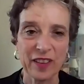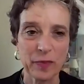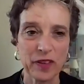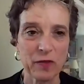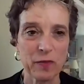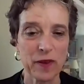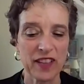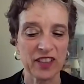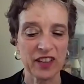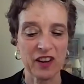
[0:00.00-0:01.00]
has been your
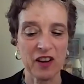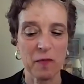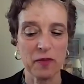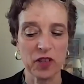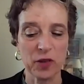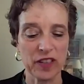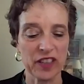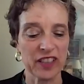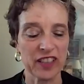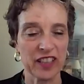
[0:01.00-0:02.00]
best
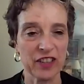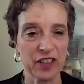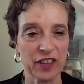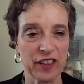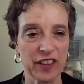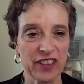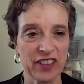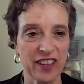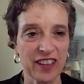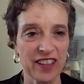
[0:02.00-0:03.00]
accomplishment in your career
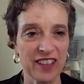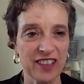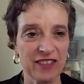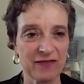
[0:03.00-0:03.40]
to date?